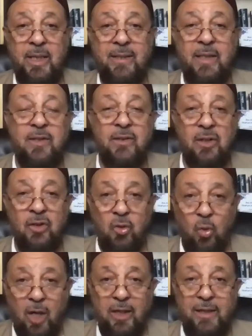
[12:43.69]
And this is a
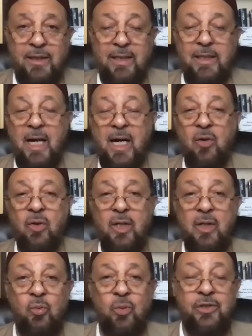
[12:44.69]
quality now
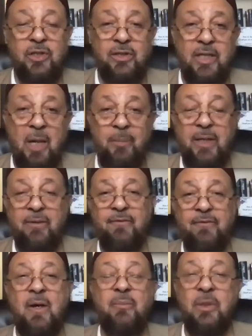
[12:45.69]
which is coming
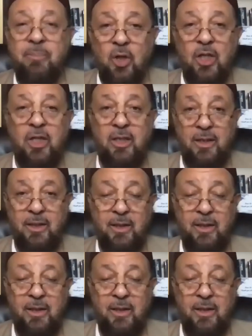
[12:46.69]
from the book.